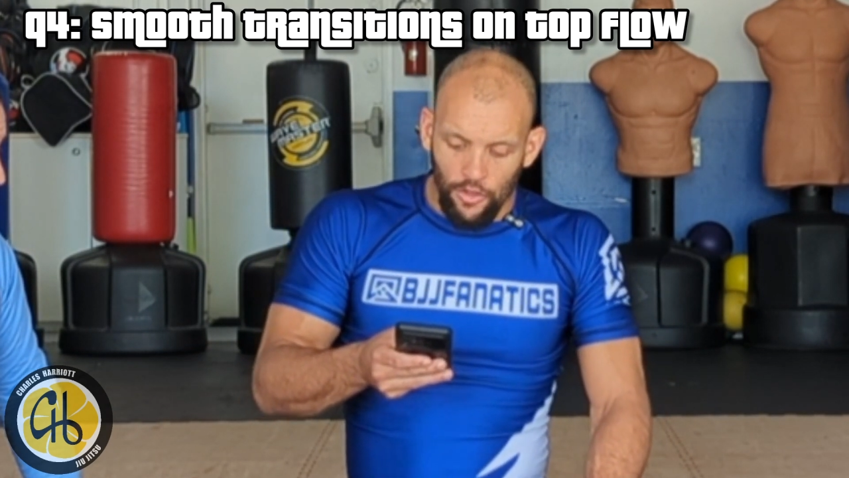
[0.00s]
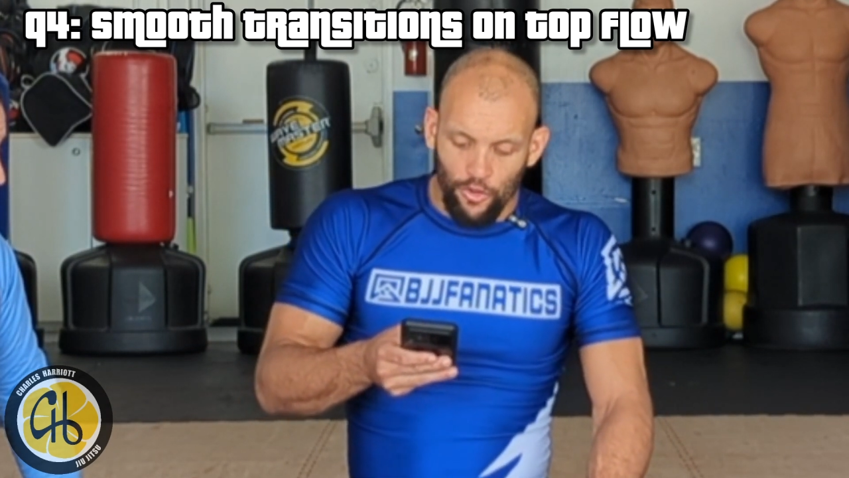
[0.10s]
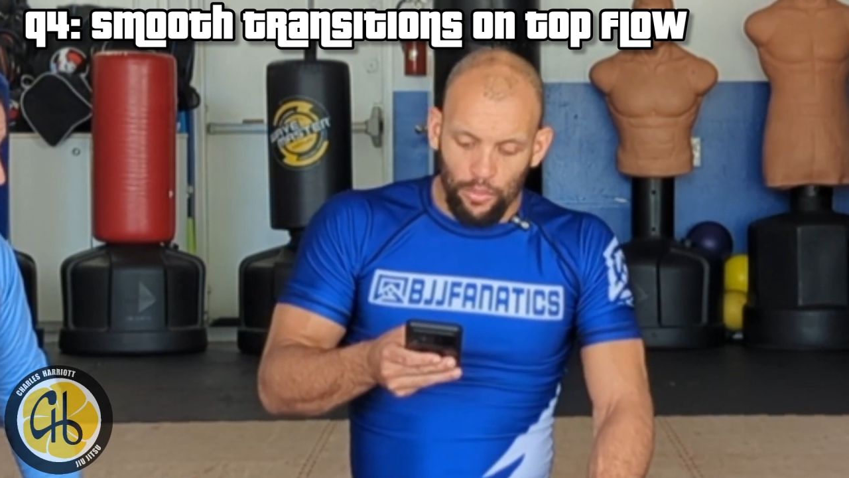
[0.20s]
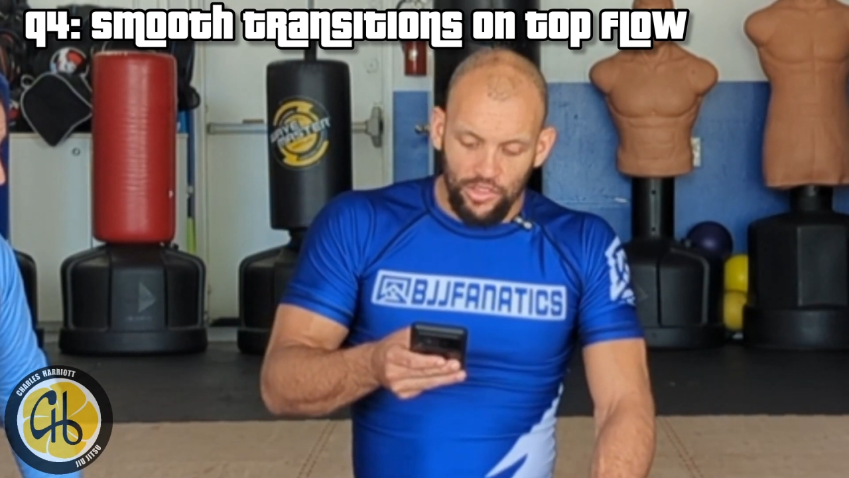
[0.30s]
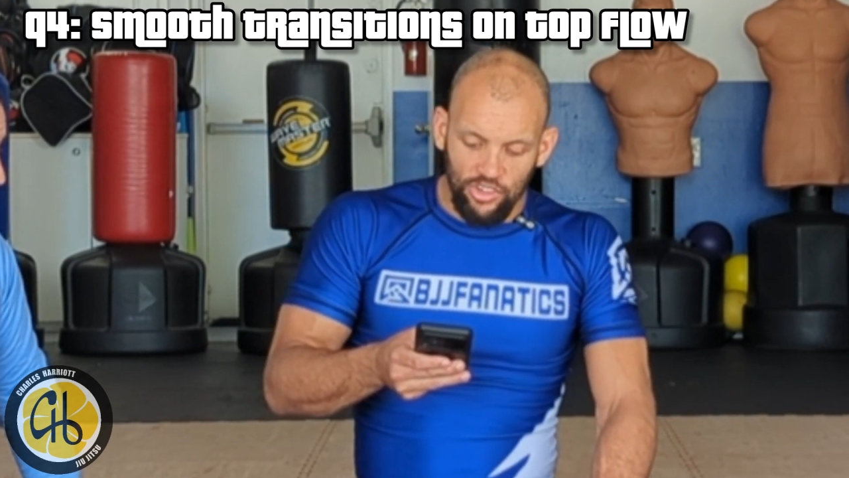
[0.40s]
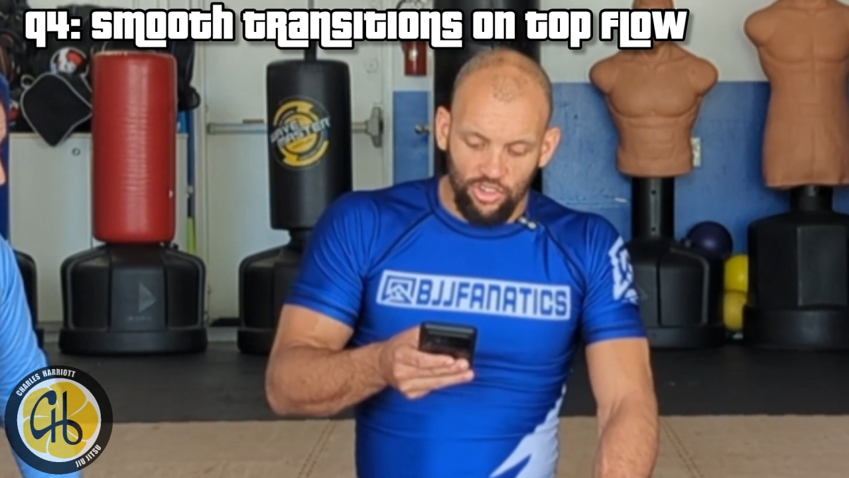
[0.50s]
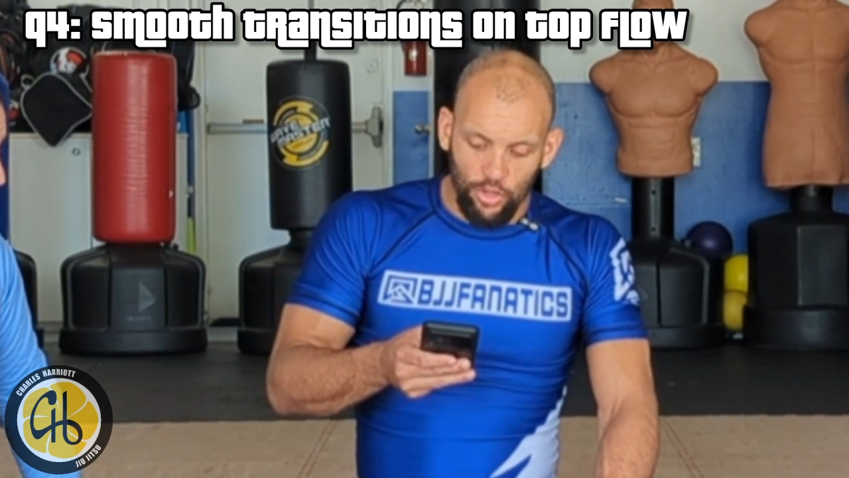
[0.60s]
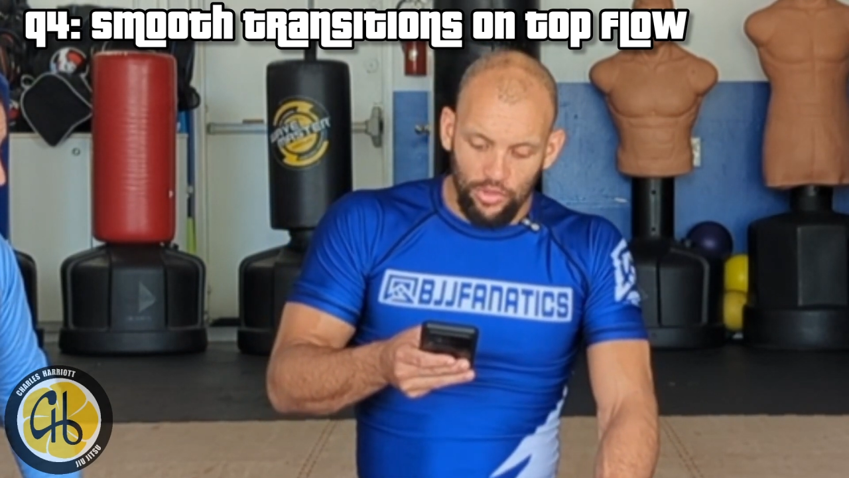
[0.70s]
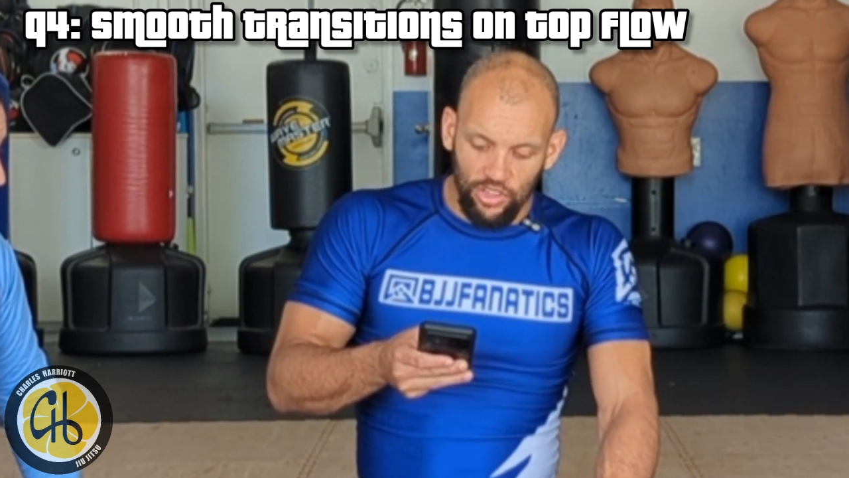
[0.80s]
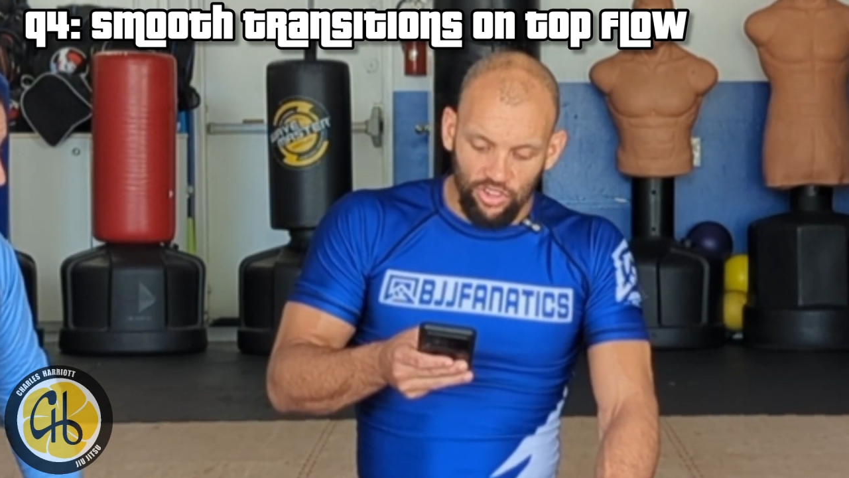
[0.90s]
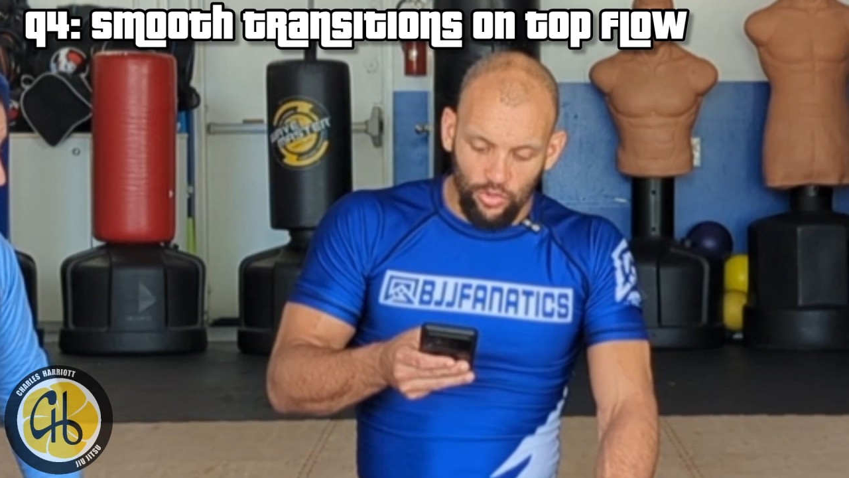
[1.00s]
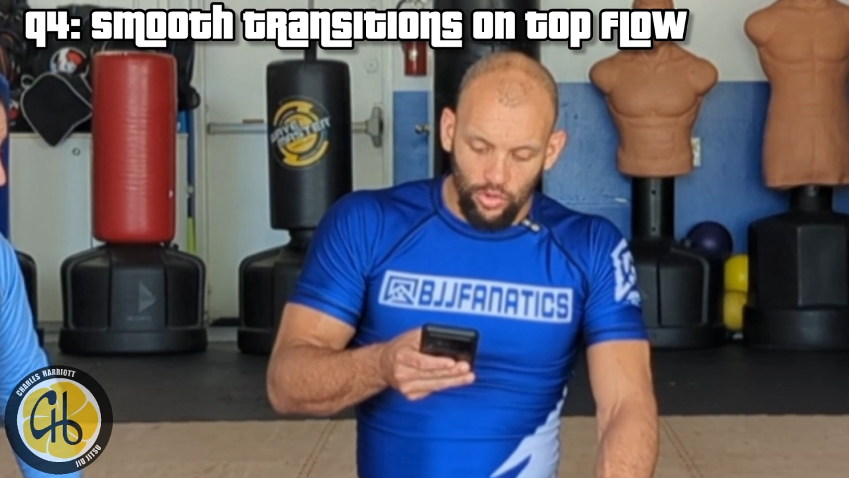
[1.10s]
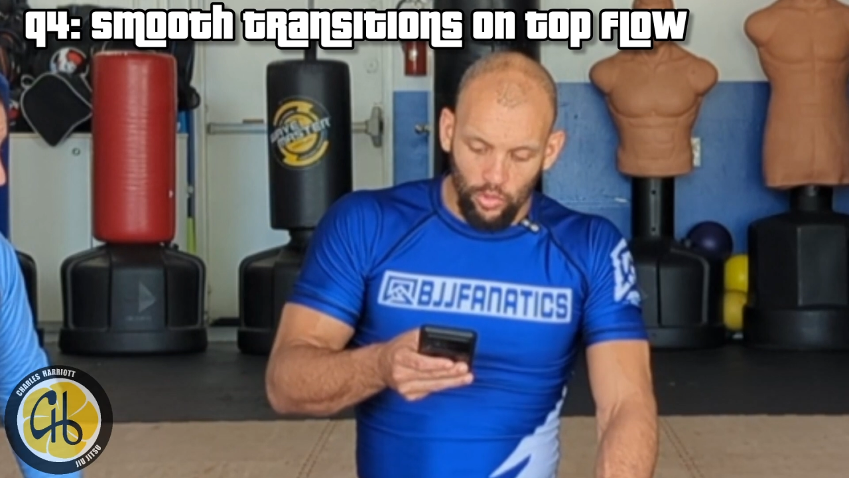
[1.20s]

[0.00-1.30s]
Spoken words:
from position to position